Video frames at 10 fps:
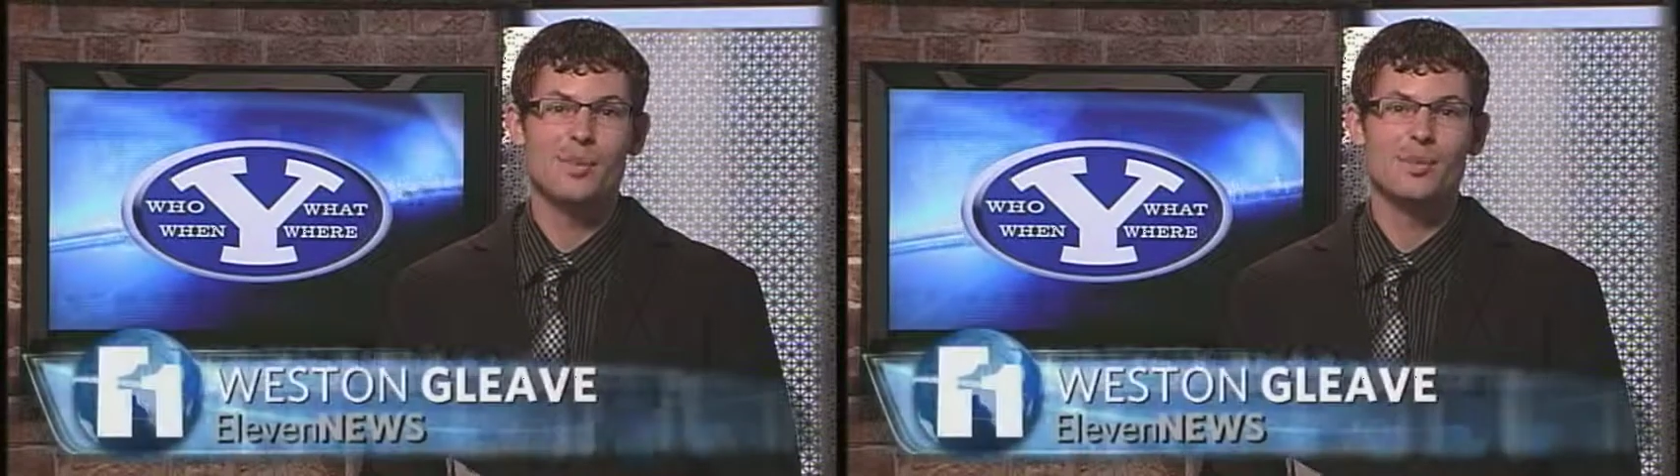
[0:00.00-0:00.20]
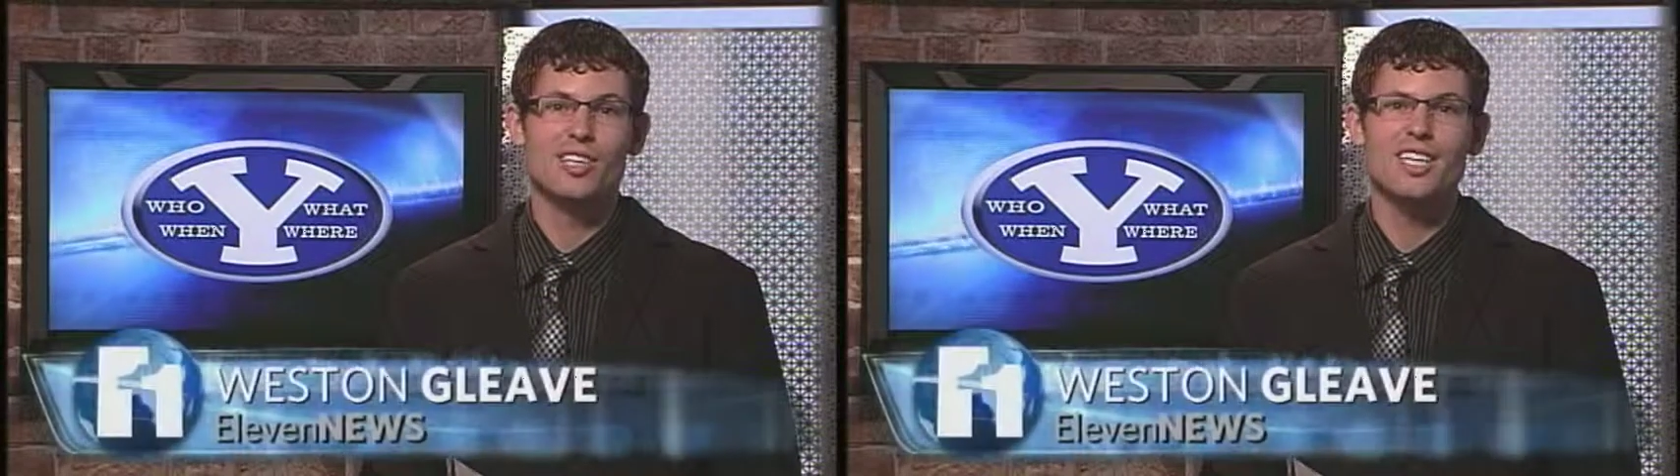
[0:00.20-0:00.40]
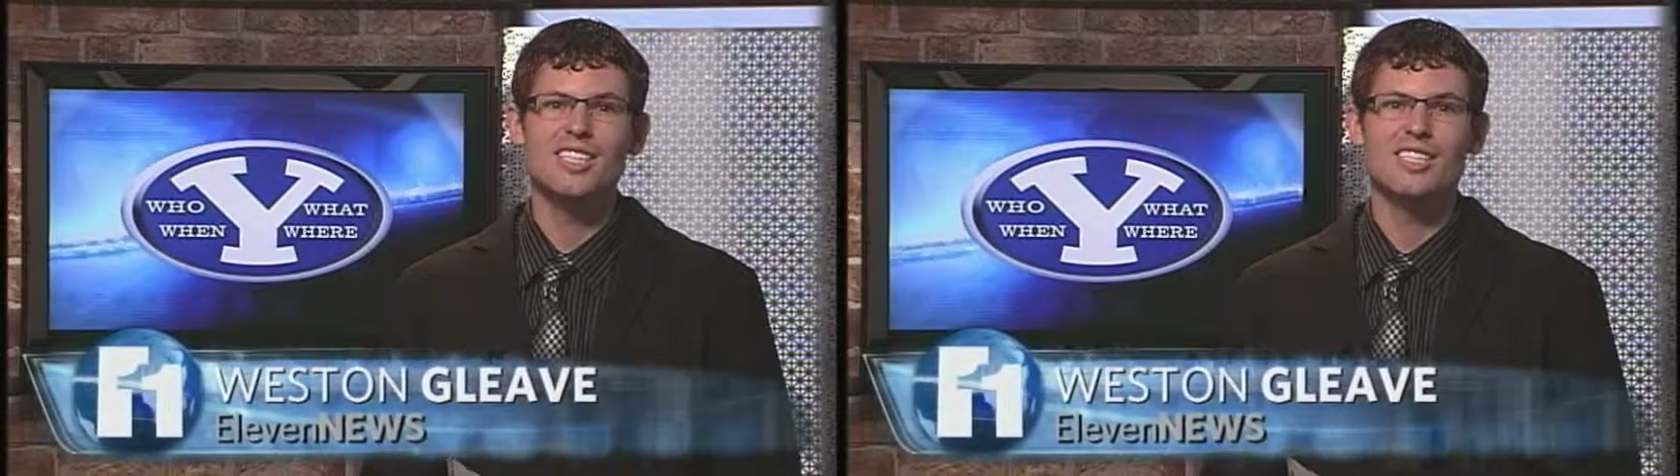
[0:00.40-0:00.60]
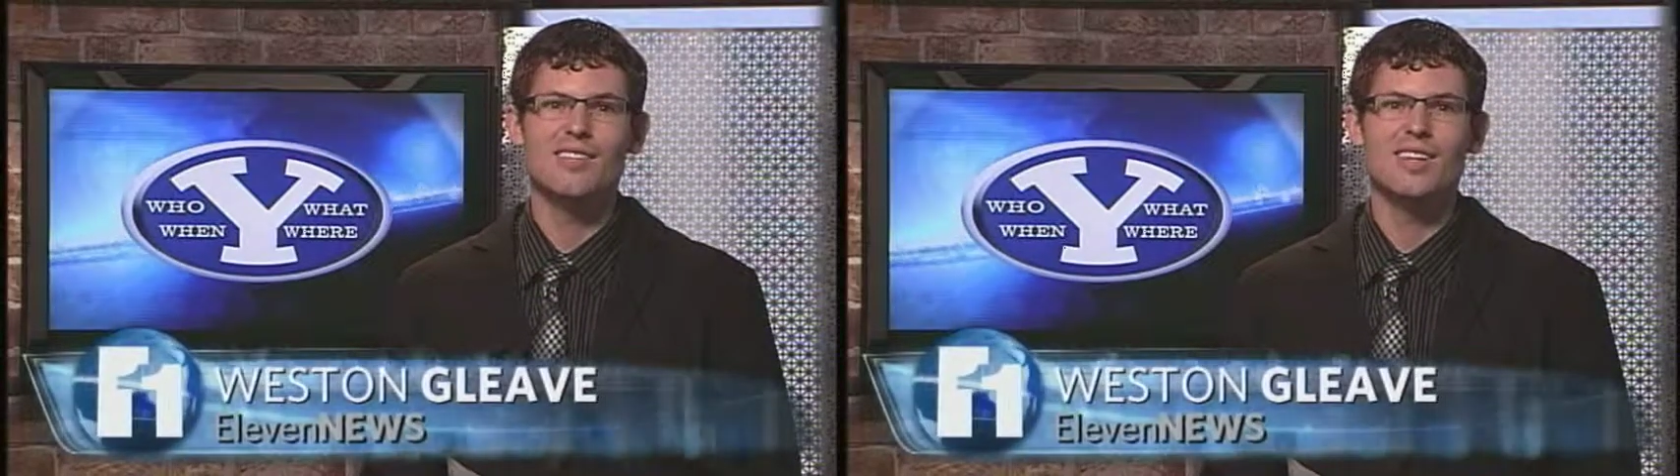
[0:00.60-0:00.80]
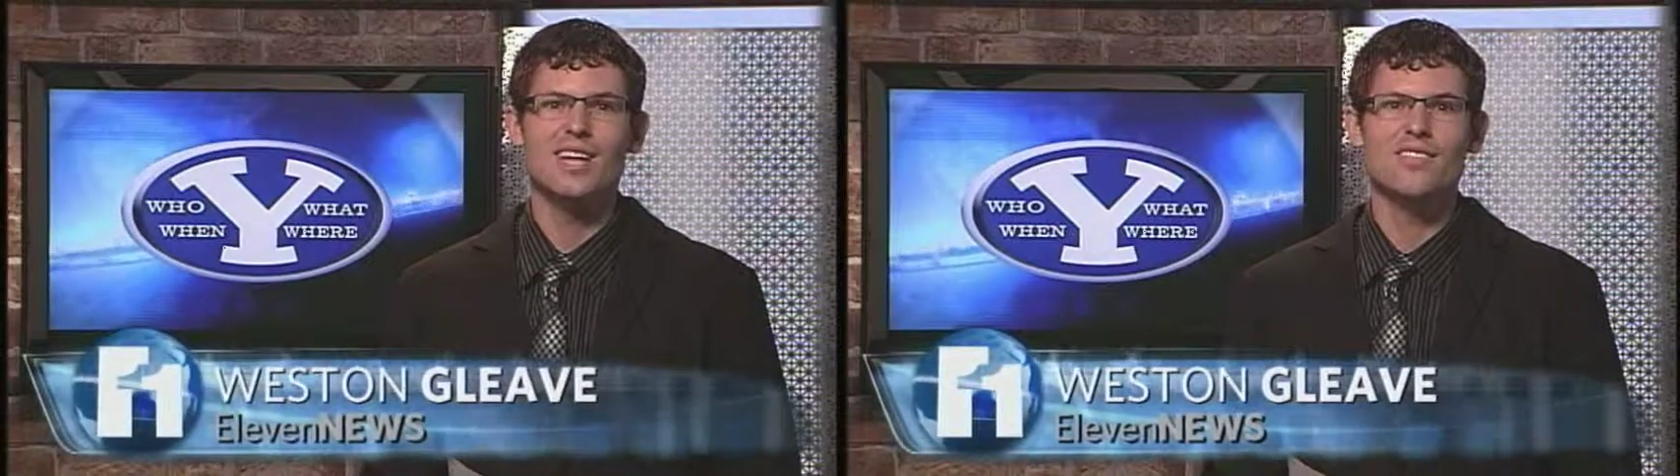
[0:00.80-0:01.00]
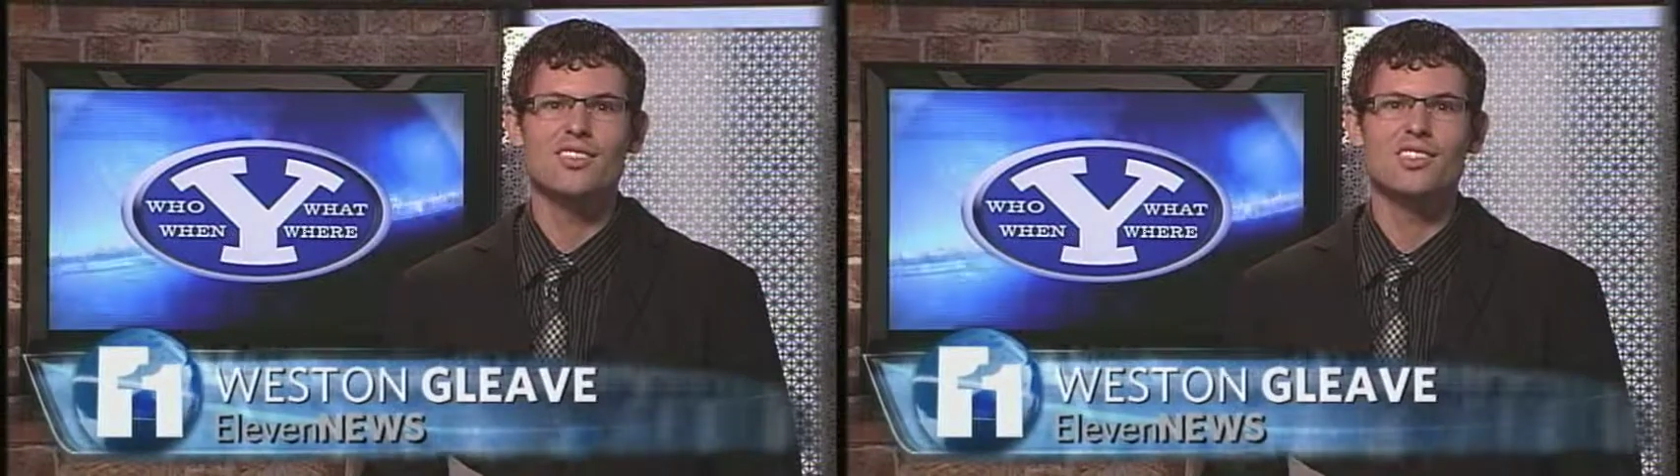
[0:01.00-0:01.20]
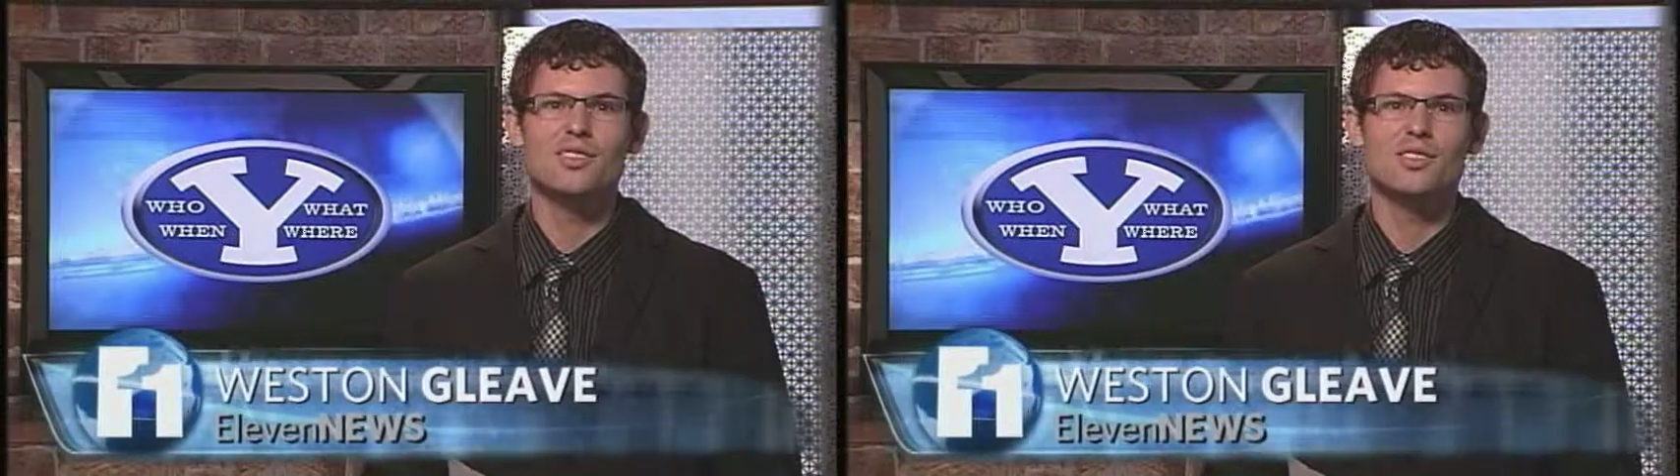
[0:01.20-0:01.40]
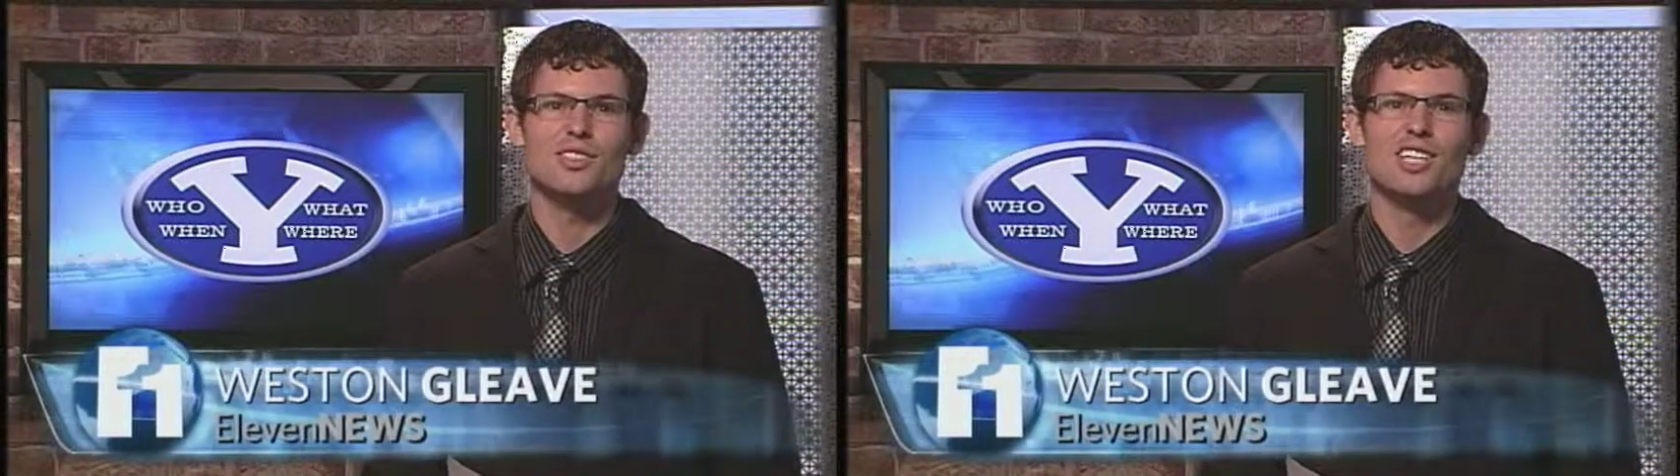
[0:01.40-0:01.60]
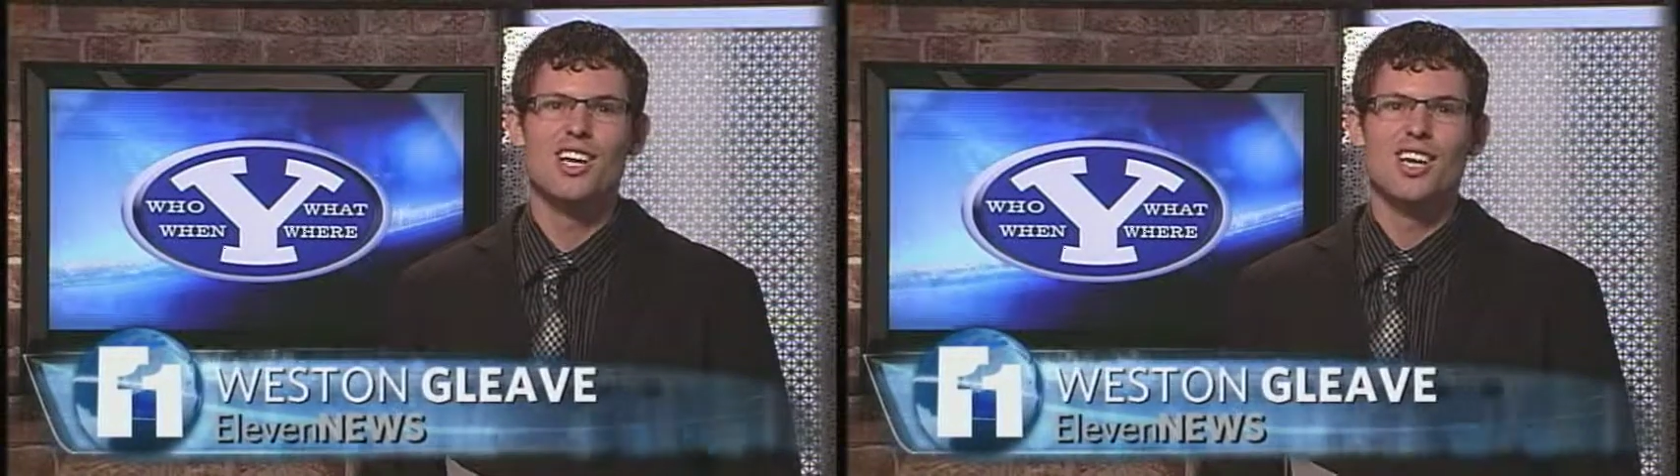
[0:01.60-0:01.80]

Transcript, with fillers: a production of 11 News.